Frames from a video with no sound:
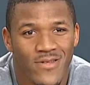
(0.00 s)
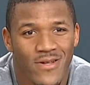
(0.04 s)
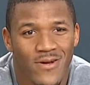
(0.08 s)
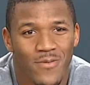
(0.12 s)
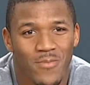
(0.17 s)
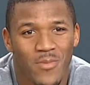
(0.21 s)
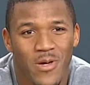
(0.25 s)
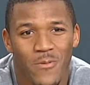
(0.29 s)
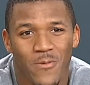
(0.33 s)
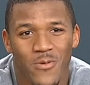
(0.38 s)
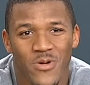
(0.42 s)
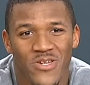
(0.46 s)
You know,
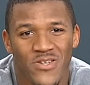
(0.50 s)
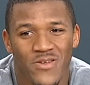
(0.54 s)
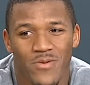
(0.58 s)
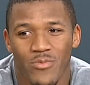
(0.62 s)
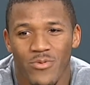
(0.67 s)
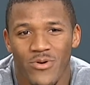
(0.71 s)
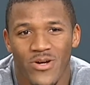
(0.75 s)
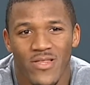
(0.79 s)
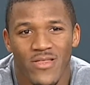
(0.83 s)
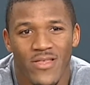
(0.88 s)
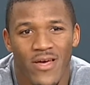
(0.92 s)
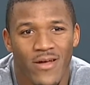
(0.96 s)
maybe we should
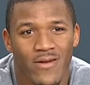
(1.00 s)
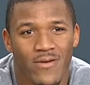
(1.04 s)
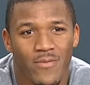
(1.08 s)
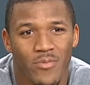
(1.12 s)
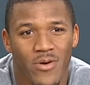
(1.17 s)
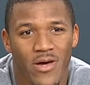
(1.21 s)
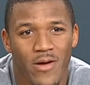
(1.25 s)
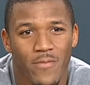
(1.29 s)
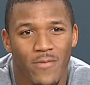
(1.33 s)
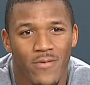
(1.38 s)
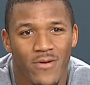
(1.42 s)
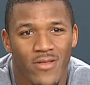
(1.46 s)
print that in the
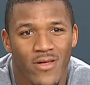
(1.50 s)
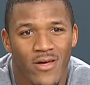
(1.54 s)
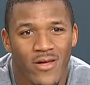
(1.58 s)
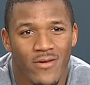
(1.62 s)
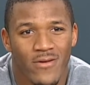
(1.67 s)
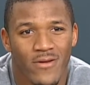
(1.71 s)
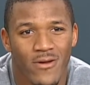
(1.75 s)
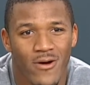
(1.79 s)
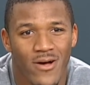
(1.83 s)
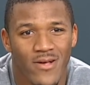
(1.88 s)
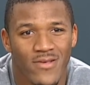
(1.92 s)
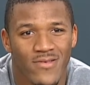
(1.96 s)
paper
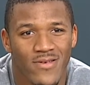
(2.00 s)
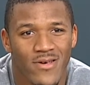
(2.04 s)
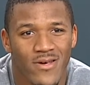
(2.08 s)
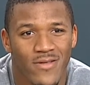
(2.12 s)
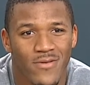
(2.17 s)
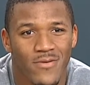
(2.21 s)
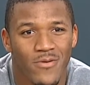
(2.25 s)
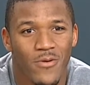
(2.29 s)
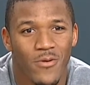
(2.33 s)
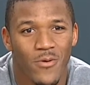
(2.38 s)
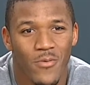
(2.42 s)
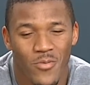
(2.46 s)
that you know I said
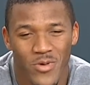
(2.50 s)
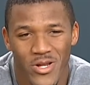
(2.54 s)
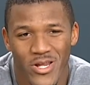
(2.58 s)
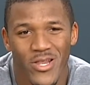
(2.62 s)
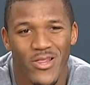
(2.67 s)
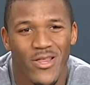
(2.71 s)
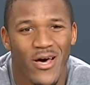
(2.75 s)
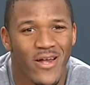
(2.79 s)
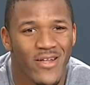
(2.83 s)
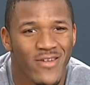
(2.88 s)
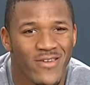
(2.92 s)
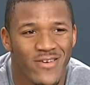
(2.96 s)
we need
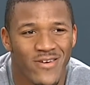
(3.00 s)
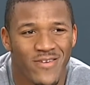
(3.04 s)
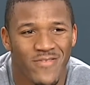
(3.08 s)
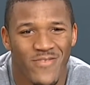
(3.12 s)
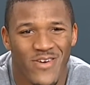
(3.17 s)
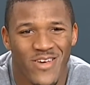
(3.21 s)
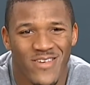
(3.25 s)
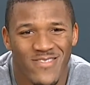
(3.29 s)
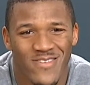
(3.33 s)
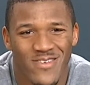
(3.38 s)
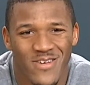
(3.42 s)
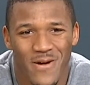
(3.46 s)
a lot of Duck
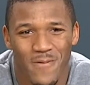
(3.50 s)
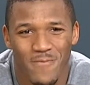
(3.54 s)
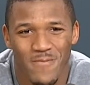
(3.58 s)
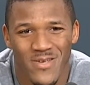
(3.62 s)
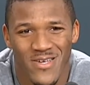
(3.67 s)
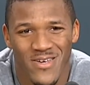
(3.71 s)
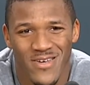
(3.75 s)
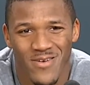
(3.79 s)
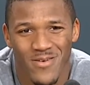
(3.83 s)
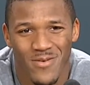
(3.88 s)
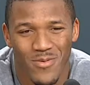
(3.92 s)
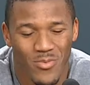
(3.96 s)
fans to come
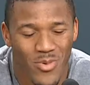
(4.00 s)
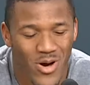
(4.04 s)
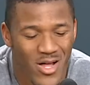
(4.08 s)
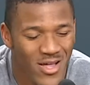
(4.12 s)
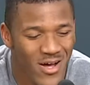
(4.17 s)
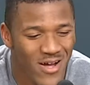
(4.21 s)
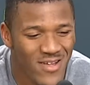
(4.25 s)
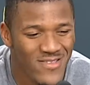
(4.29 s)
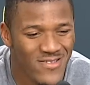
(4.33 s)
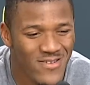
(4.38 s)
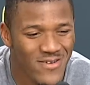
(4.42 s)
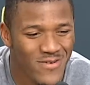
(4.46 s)
to
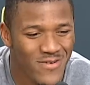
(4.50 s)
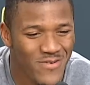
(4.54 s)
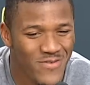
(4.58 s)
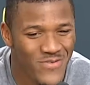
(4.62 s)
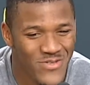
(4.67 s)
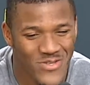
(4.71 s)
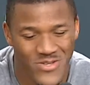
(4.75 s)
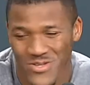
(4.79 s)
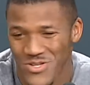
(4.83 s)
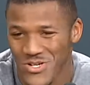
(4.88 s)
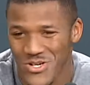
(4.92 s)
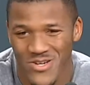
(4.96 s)
Palo Alto
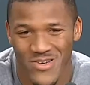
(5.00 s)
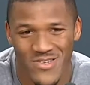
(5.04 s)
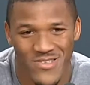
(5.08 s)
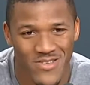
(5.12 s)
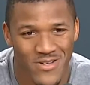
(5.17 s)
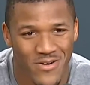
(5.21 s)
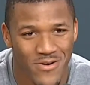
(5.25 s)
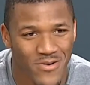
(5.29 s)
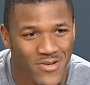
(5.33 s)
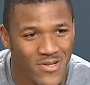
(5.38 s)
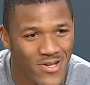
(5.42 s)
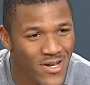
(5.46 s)
cheer us
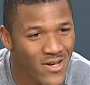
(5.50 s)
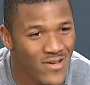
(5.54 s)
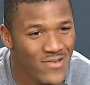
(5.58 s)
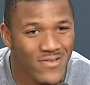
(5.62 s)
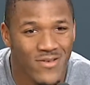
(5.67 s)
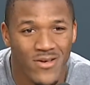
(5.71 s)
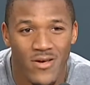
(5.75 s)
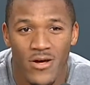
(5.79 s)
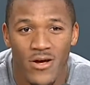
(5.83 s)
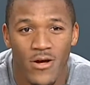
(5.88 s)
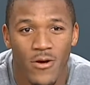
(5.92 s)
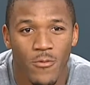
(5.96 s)
on
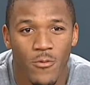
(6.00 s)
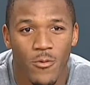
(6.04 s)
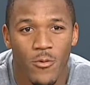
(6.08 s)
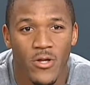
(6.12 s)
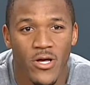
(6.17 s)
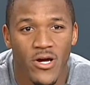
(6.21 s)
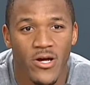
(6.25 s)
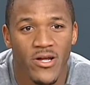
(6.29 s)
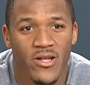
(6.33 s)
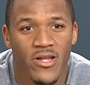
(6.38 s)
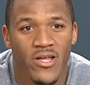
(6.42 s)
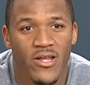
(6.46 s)
because we're
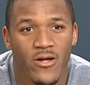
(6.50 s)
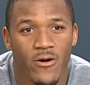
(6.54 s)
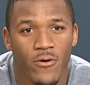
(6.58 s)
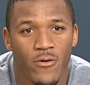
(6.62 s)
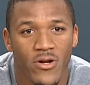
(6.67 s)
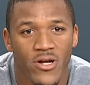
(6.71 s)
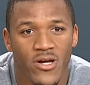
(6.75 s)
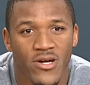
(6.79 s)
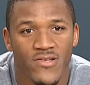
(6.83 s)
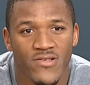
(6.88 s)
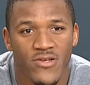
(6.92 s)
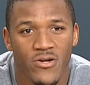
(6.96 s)
really gonna need it
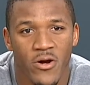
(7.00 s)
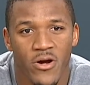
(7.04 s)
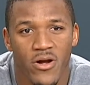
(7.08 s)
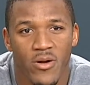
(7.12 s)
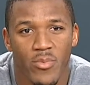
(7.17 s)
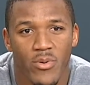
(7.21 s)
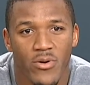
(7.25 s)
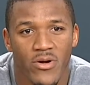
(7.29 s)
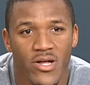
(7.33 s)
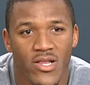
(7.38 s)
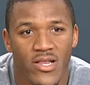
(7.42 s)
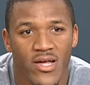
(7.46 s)
going against a great
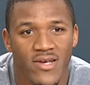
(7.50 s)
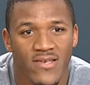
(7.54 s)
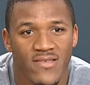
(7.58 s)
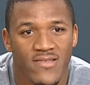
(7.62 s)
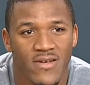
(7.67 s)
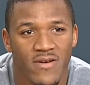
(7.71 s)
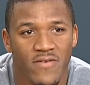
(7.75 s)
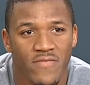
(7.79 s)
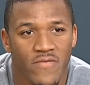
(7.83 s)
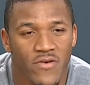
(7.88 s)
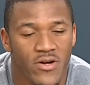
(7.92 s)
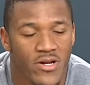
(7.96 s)
opponent like
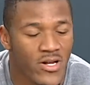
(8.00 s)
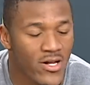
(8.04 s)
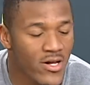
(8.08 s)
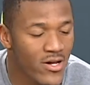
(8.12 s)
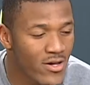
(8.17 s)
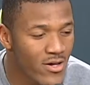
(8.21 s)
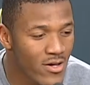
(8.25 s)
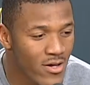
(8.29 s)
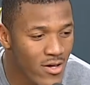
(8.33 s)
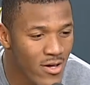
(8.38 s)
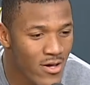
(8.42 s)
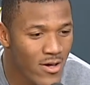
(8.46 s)
Stanford. And
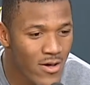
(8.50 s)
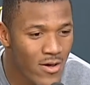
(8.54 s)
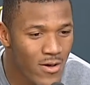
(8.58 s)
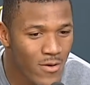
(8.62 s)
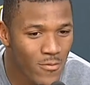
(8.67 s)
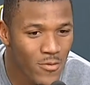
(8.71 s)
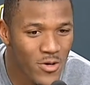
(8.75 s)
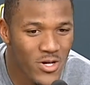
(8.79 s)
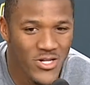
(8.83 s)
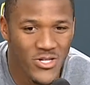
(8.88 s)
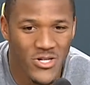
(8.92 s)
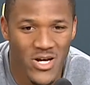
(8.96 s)
uh,
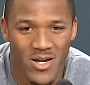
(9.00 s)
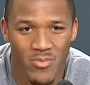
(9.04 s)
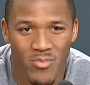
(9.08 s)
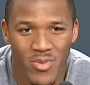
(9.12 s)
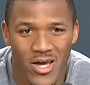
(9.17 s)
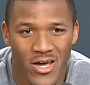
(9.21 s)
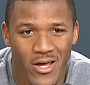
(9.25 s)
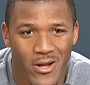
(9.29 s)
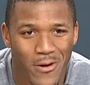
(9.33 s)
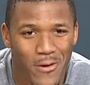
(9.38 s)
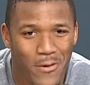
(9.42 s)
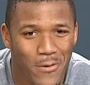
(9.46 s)
we can try to
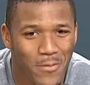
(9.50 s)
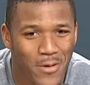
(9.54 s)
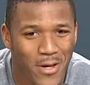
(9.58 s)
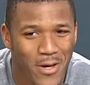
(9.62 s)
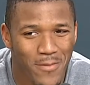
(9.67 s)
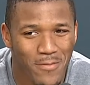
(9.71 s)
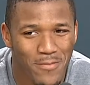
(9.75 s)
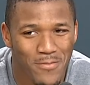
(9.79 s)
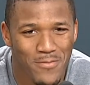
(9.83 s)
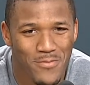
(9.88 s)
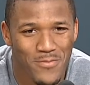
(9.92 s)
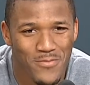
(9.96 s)
make it a home
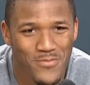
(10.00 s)
game.